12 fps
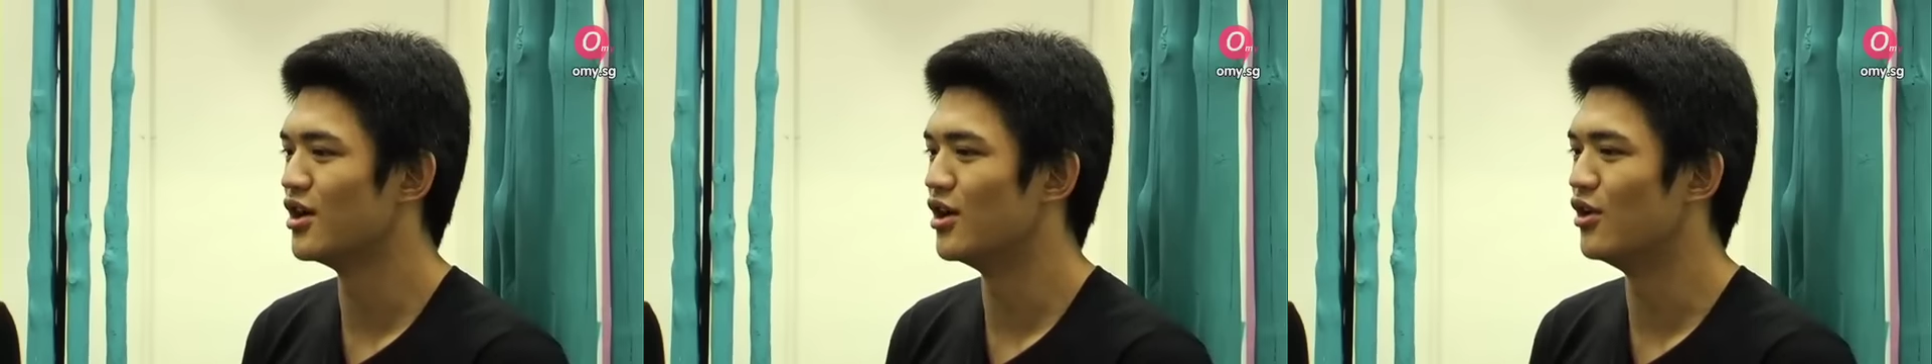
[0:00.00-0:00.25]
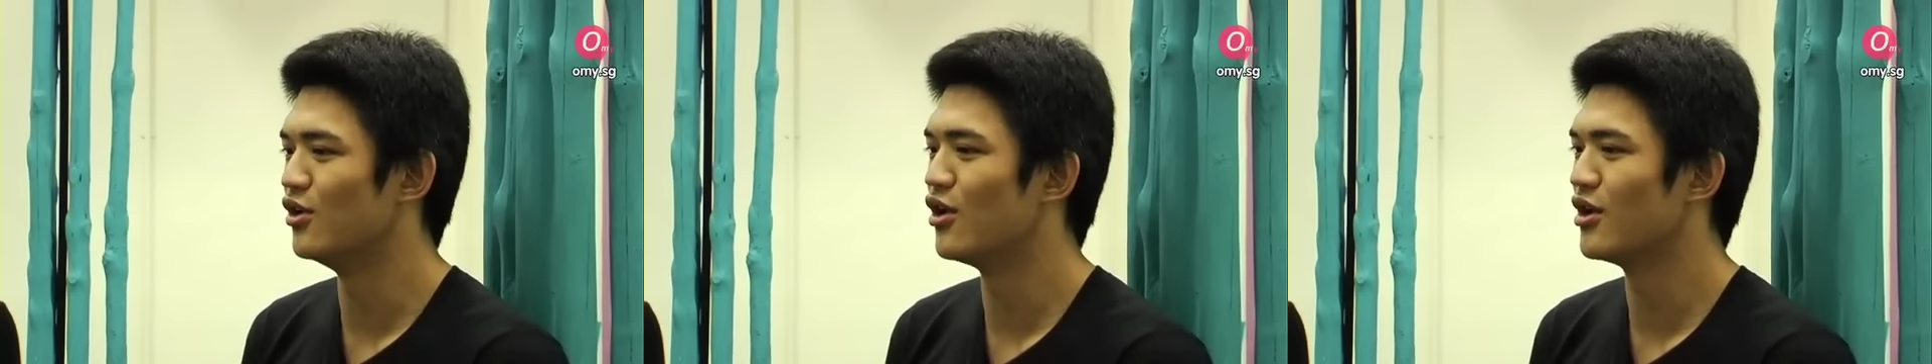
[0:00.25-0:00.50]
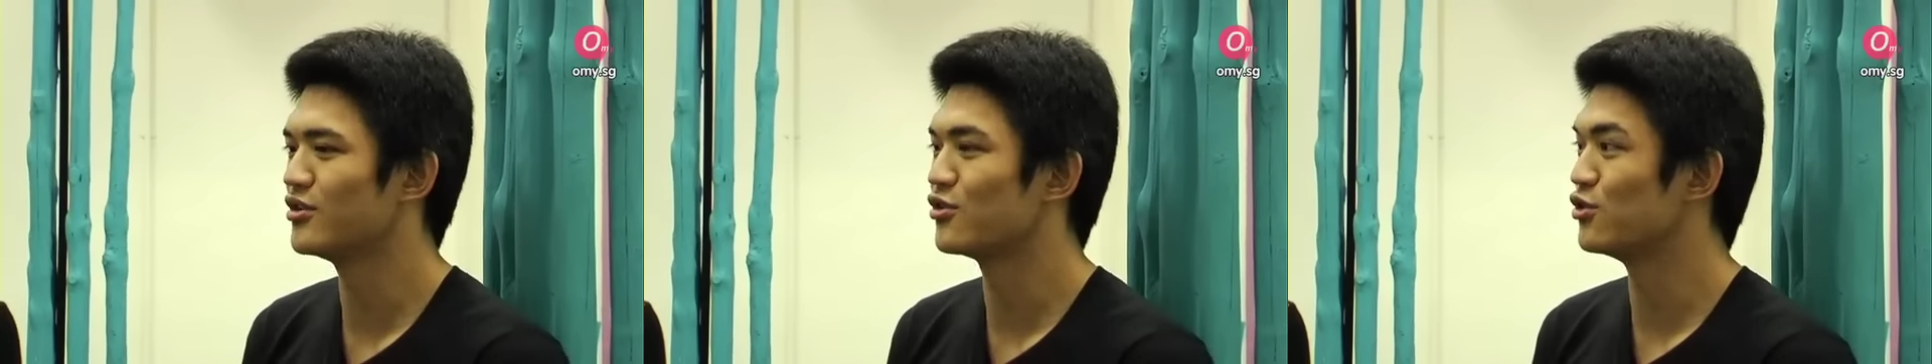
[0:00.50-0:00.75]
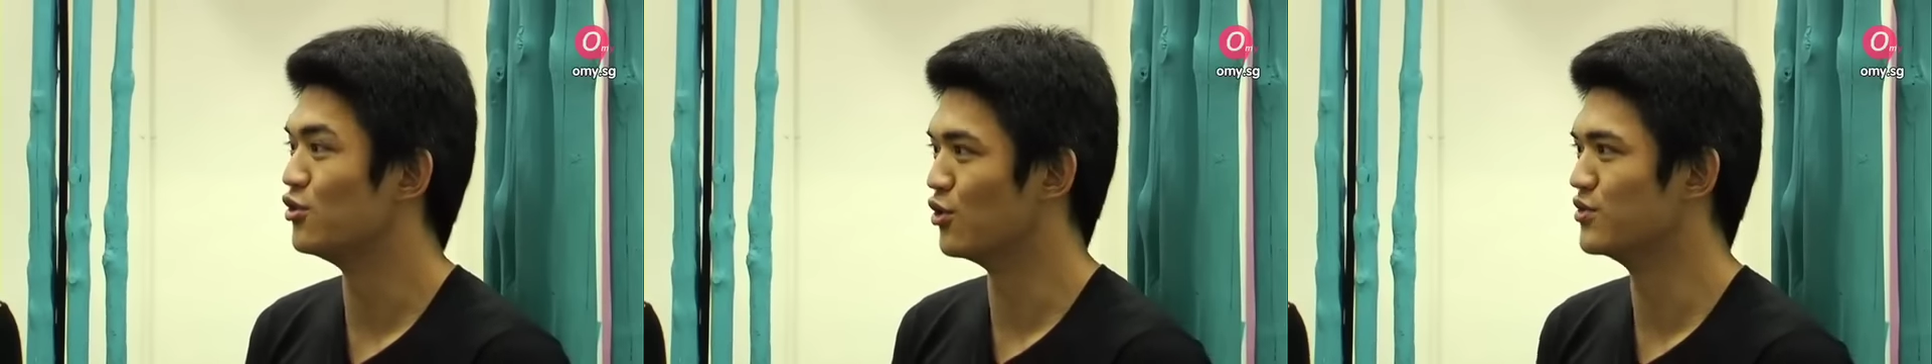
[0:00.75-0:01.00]
a lot
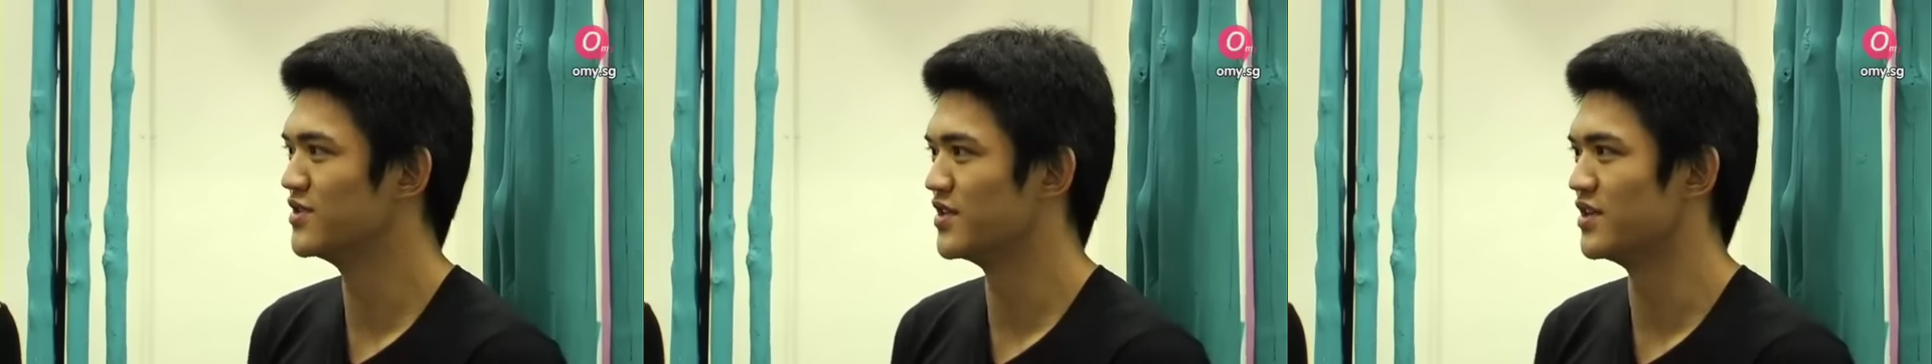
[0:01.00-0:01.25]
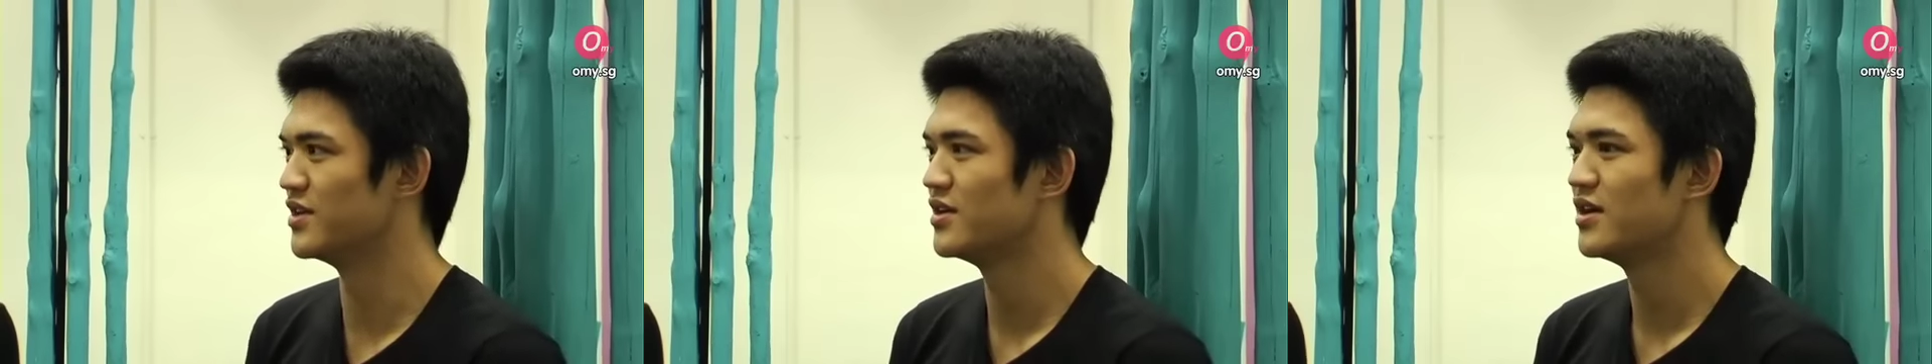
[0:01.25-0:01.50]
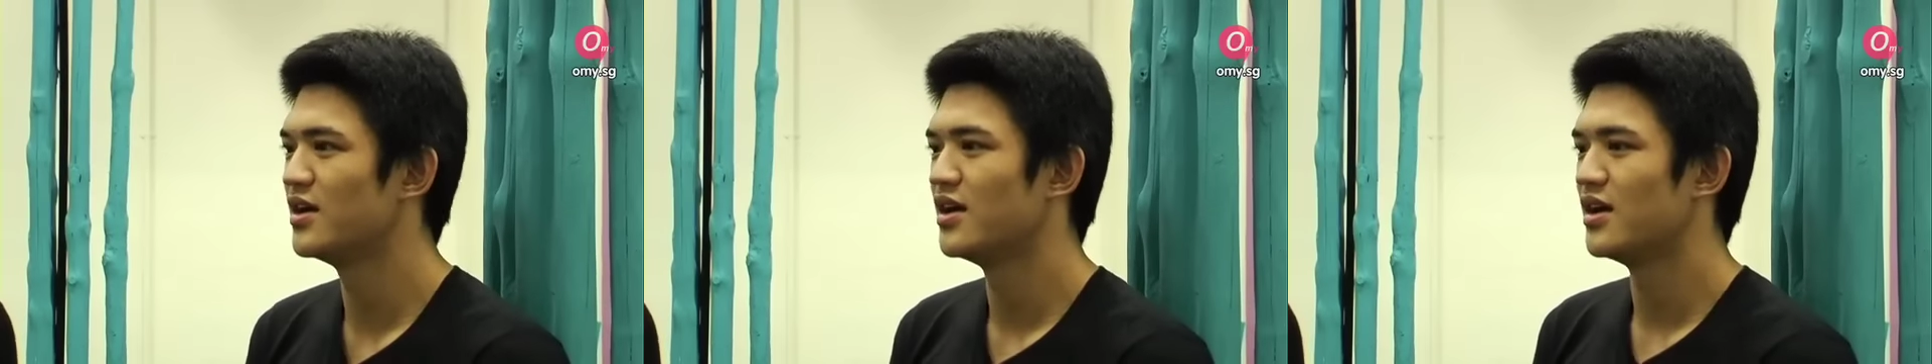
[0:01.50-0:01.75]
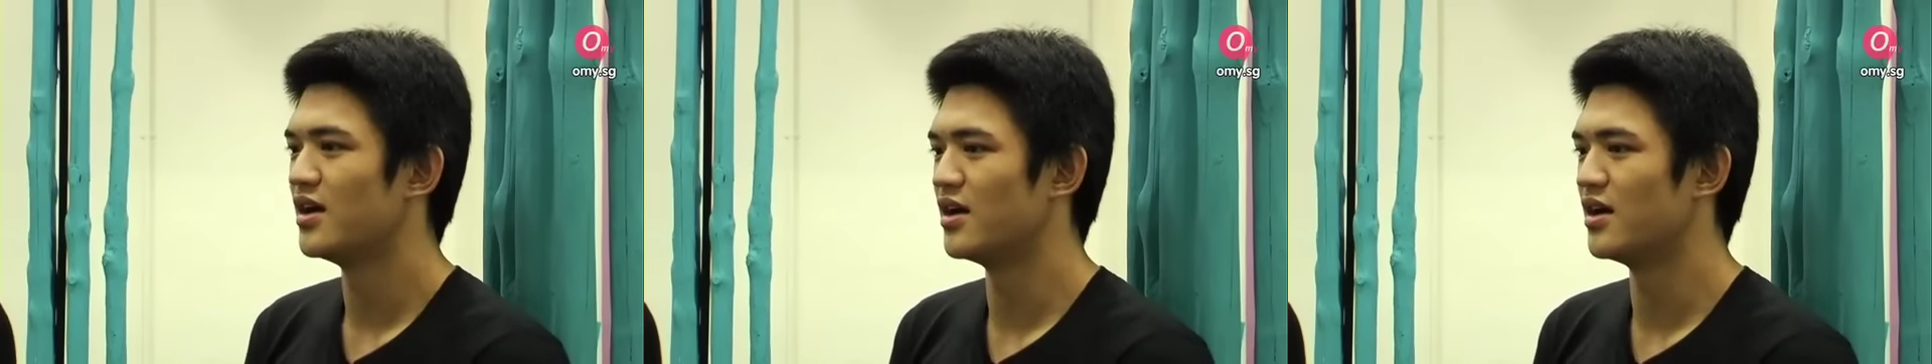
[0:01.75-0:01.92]
closer. Mm.